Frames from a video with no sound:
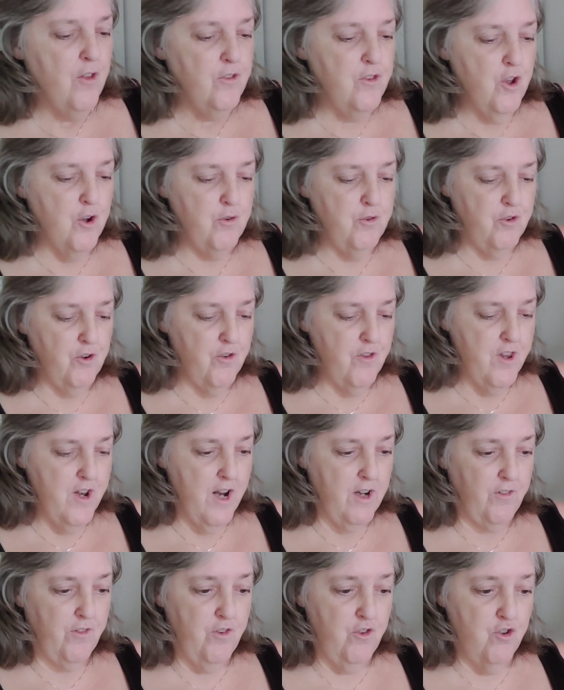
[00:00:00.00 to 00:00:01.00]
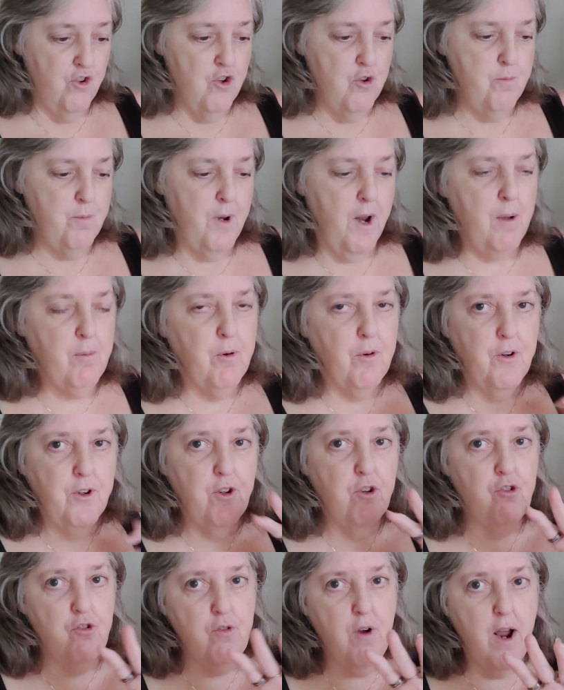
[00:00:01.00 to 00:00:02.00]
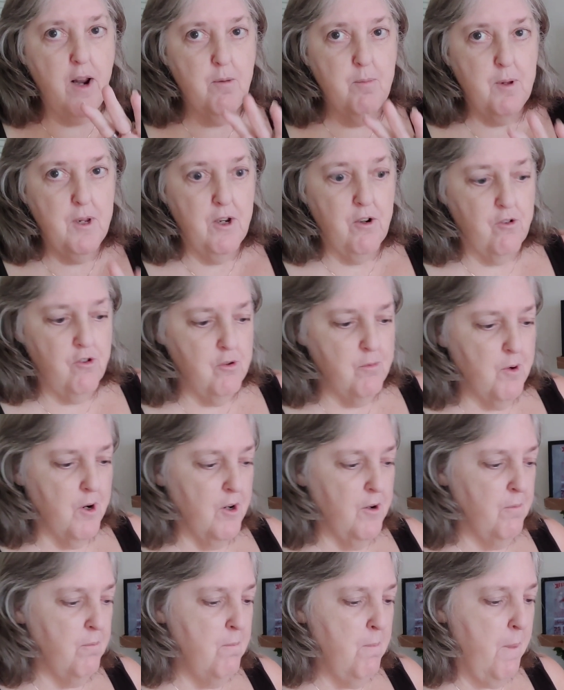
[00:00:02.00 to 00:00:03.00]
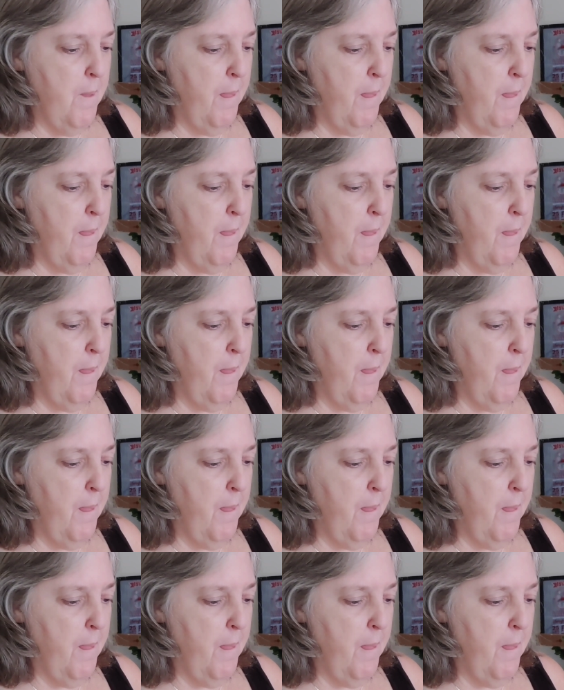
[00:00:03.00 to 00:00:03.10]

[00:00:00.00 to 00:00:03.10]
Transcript: those are the next two, but I'm going to try to be here tomorrow.